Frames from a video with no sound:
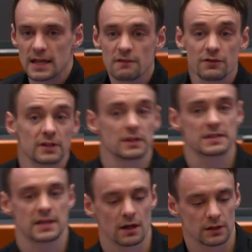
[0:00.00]
infinitely
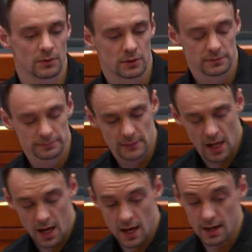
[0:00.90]
scalable,
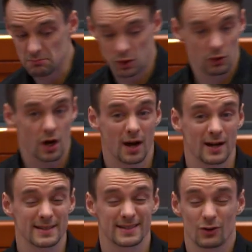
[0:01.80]
um, low cost.